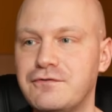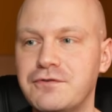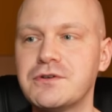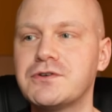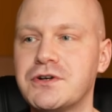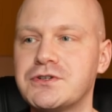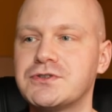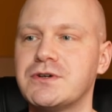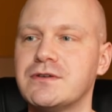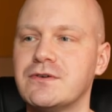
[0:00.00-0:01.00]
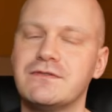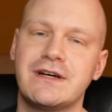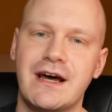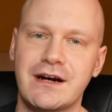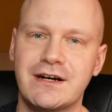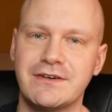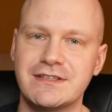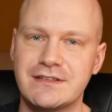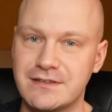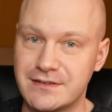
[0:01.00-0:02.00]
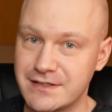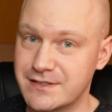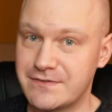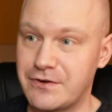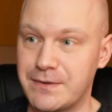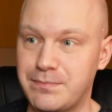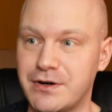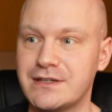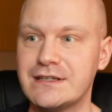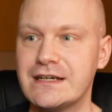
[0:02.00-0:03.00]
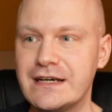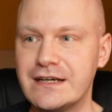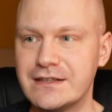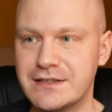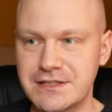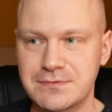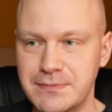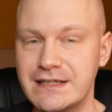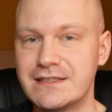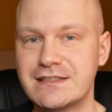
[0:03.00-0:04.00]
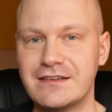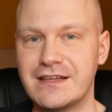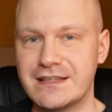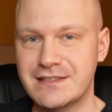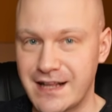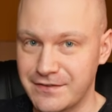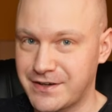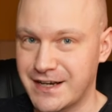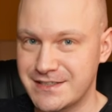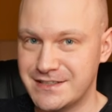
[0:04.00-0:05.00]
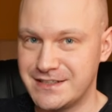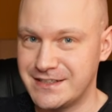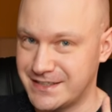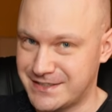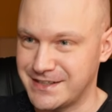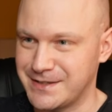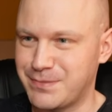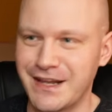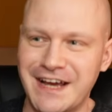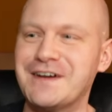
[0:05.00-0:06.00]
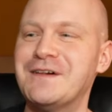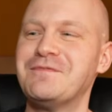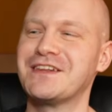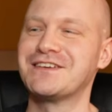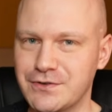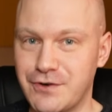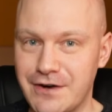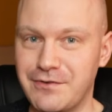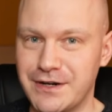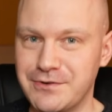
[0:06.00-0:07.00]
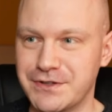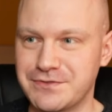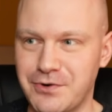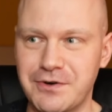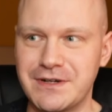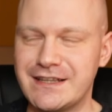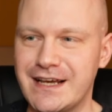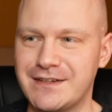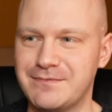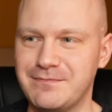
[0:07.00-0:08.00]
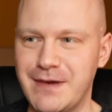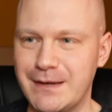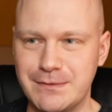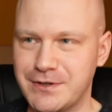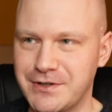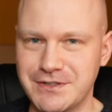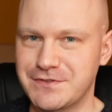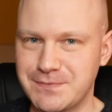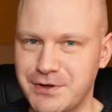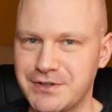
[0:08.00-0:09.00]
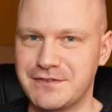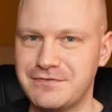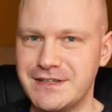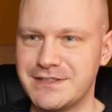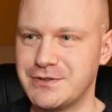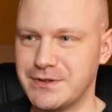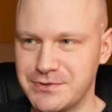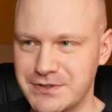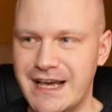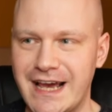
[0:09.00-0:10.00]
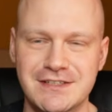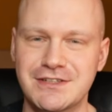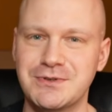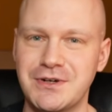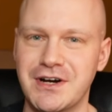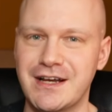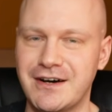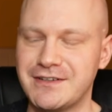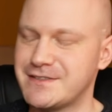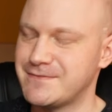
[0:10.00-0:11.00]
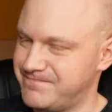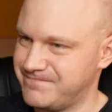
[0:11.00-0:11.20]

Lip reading: full control over their accounts. This is very important. This means that self-custody is still in play. So for everyone who was worried that maybe because of sponsored fees you will lose access to your accounts,